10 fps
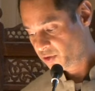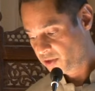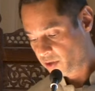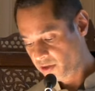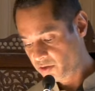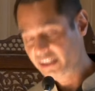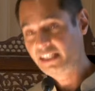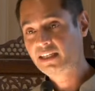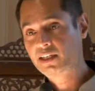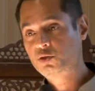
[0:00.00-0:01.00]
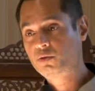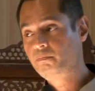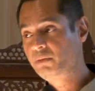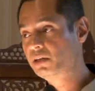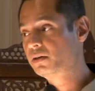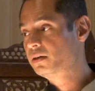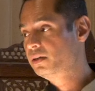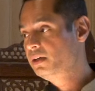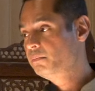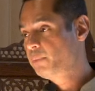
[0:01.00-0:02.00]
is to turn reading into
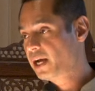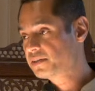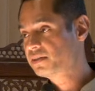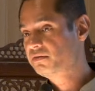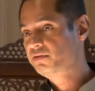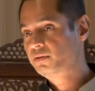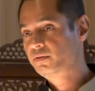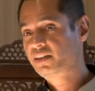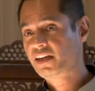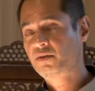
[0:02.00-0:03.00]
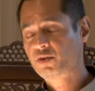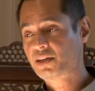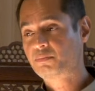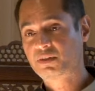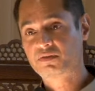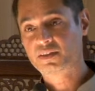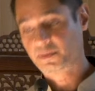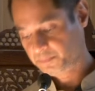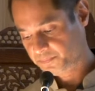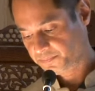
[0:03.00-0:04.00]
mere passive receptivity.